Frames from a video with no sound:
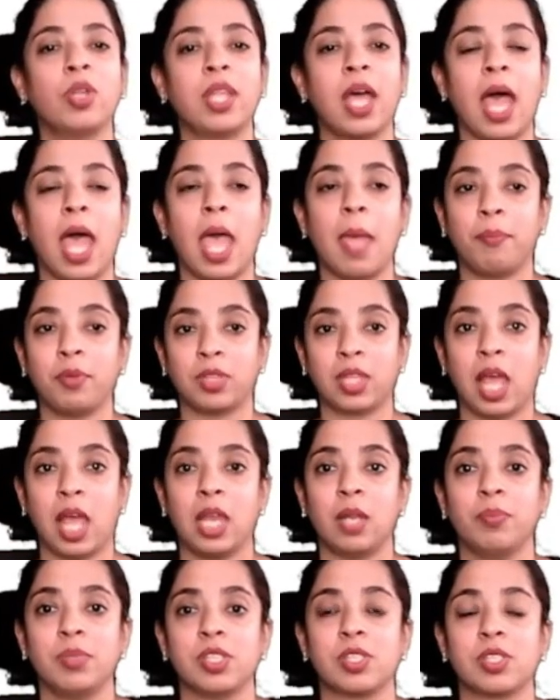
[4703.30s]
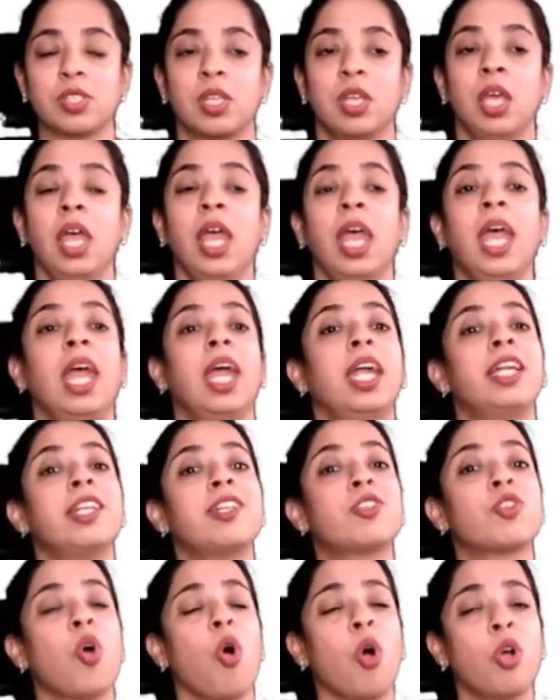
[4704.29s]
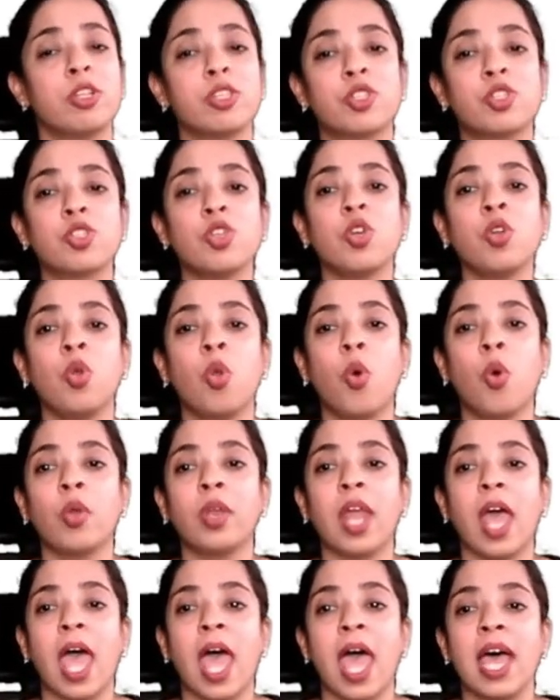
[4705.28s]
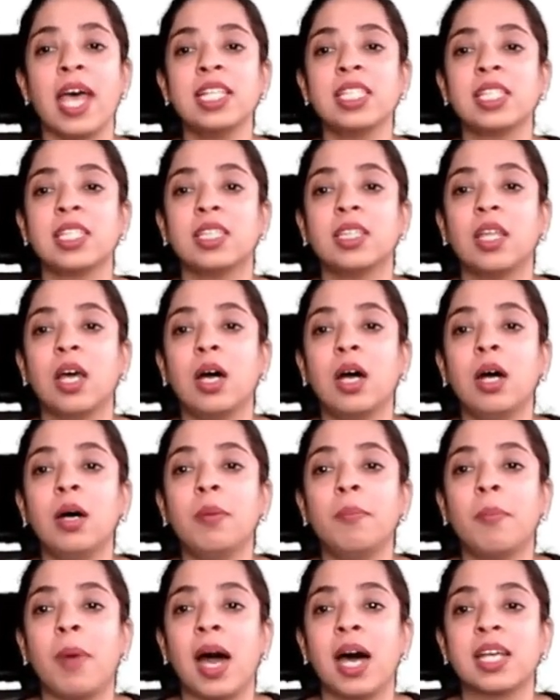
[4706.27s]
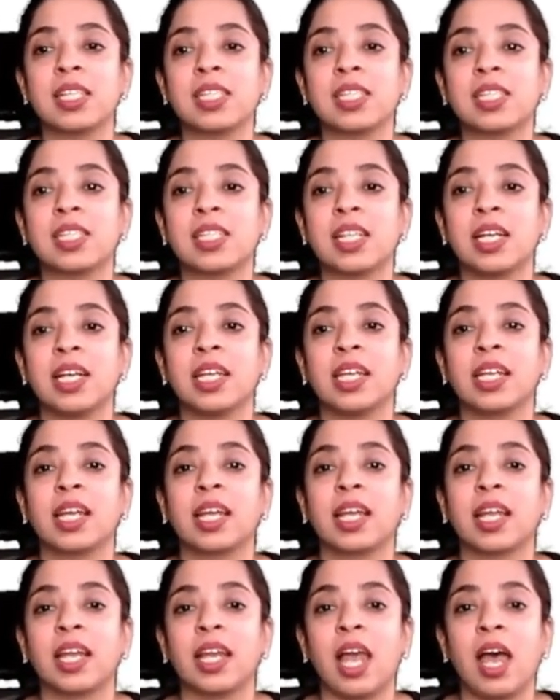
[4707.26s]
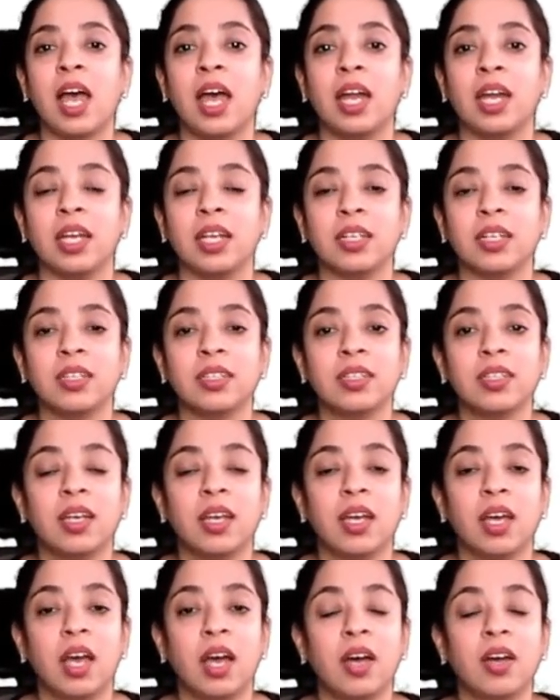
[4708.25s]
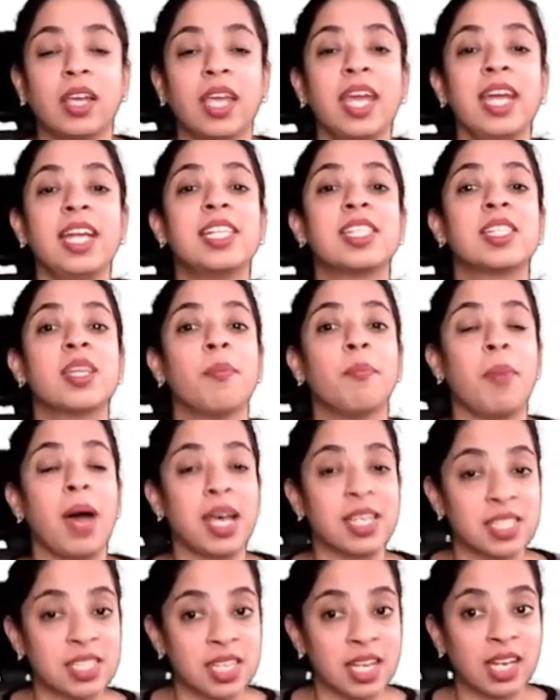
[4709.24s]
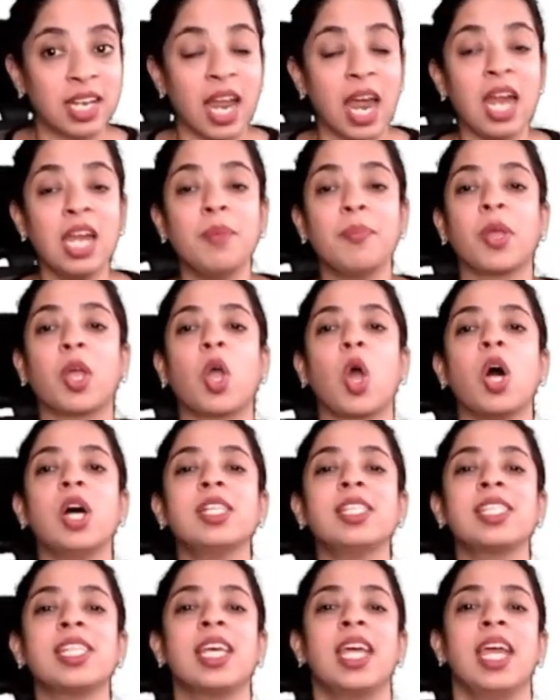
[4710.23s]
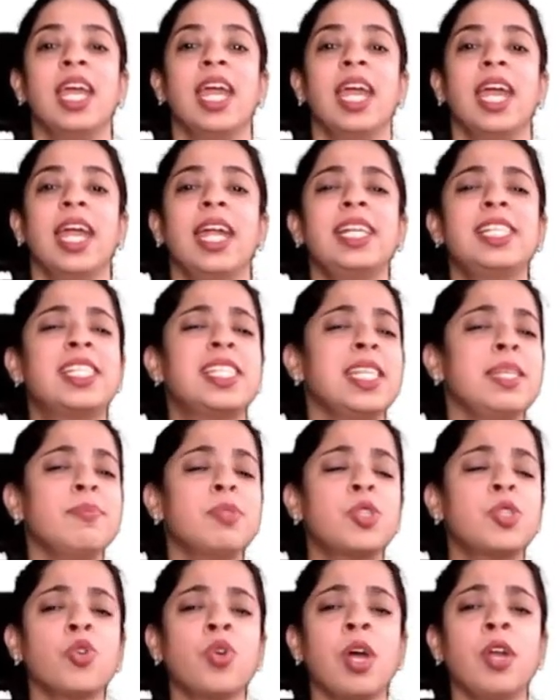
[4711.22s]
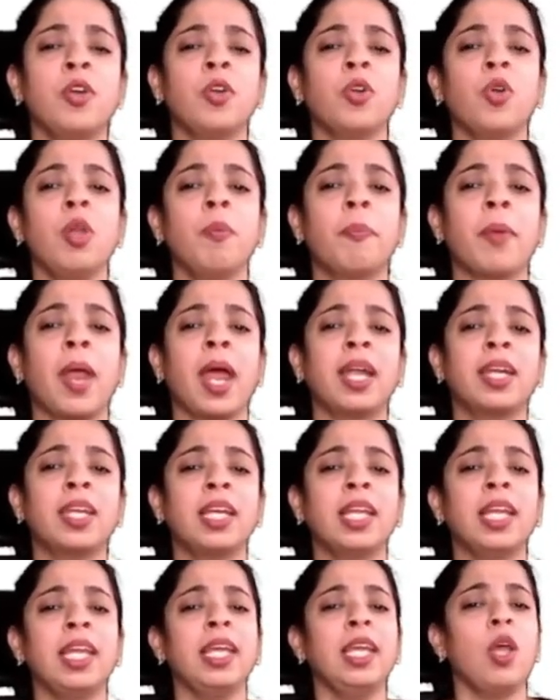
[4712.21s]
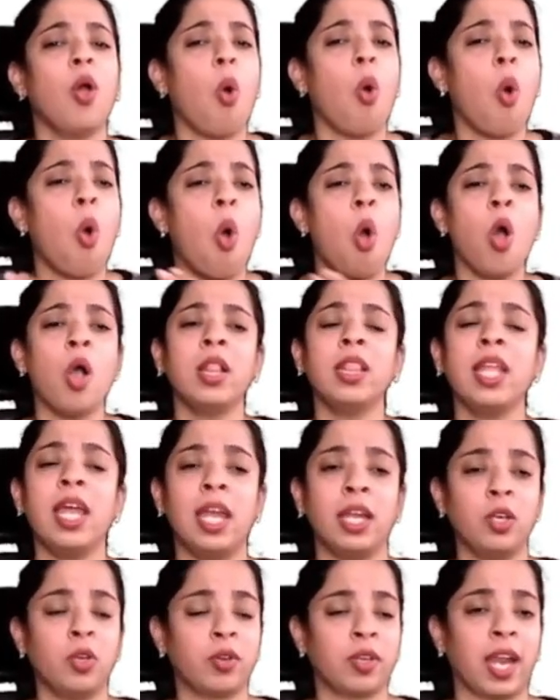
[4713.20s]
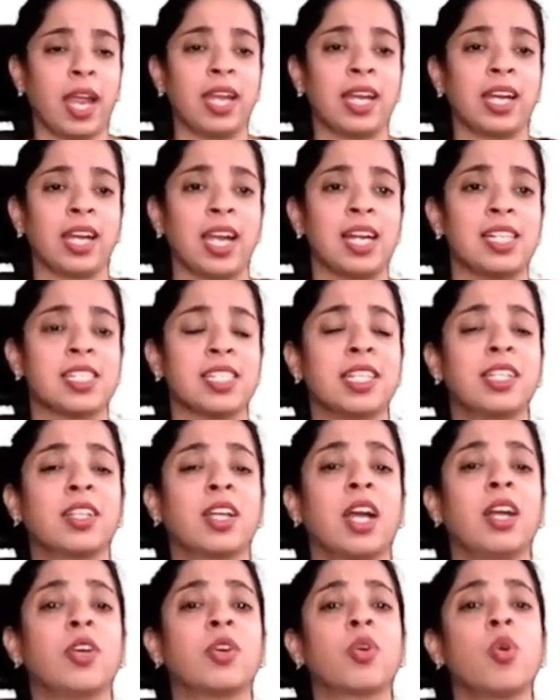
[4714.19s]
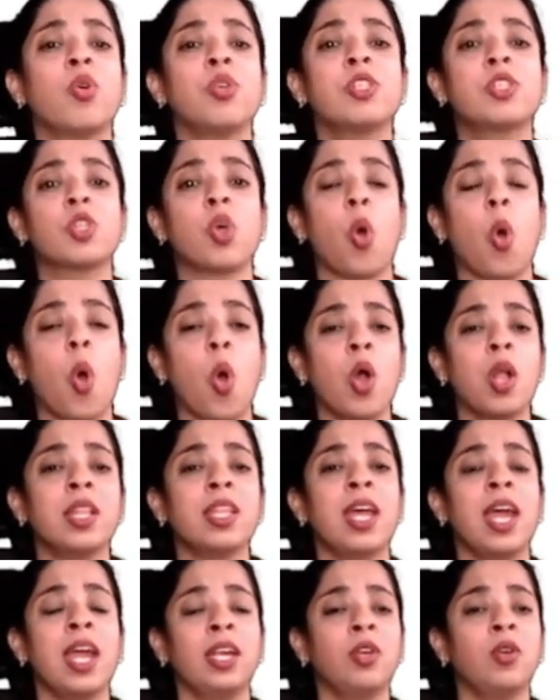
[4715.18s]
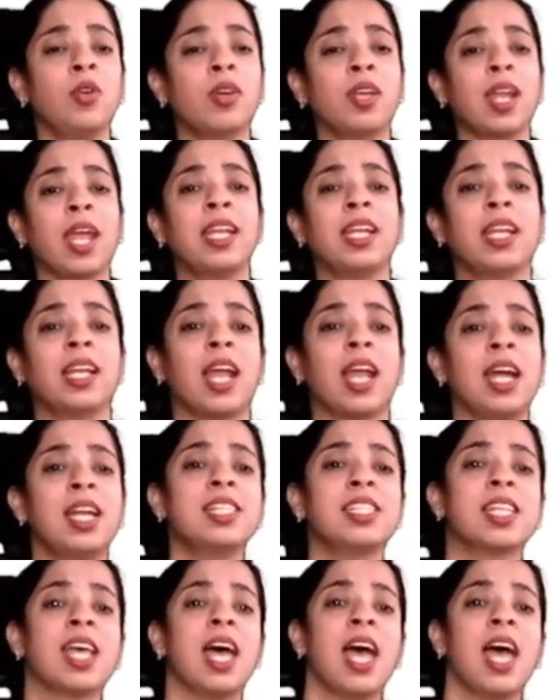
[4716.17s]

the hypothalamus. It is also known as the master gland. Okay, it's a master gland because it seems to control practically all the endocrine glands. It controls all the endocrine glands